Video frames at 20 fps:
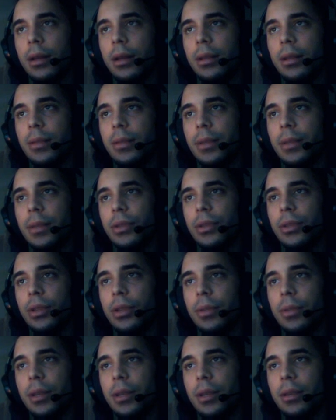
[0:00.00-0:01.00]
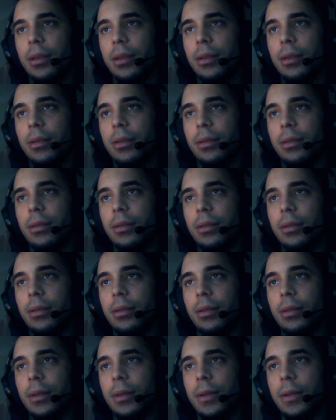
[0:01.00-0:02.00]
especially
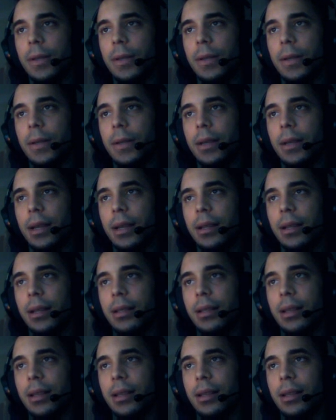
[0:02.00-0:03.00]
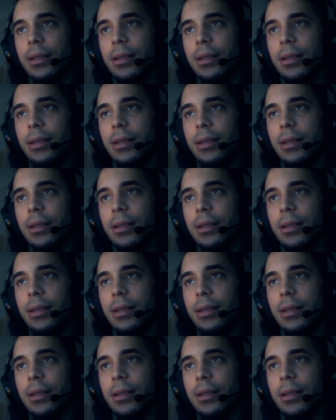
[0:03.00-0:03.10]
because this here is